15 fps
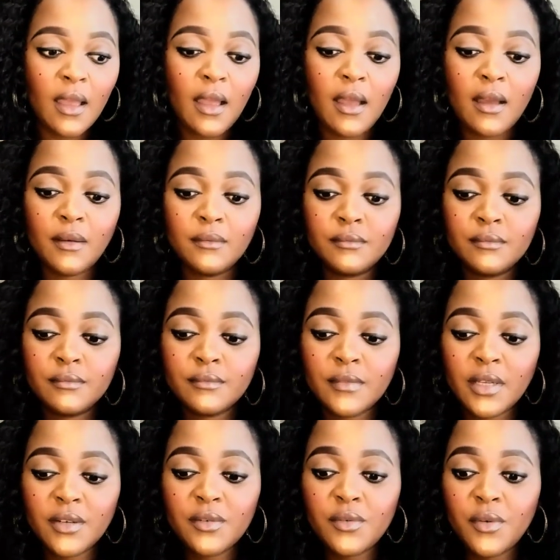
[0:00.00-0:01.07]
I
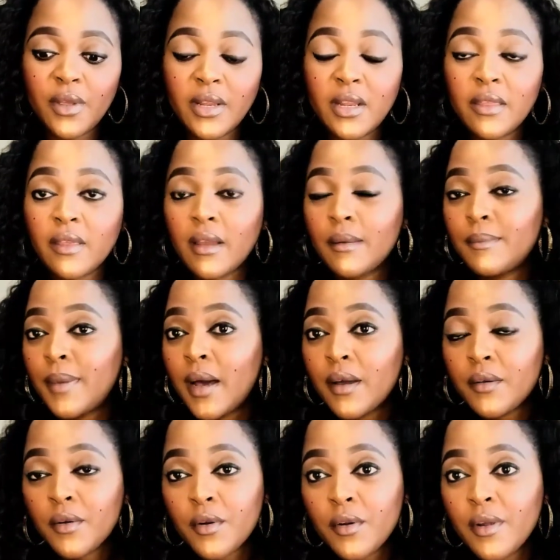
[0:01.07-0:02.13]
don't know anything about her,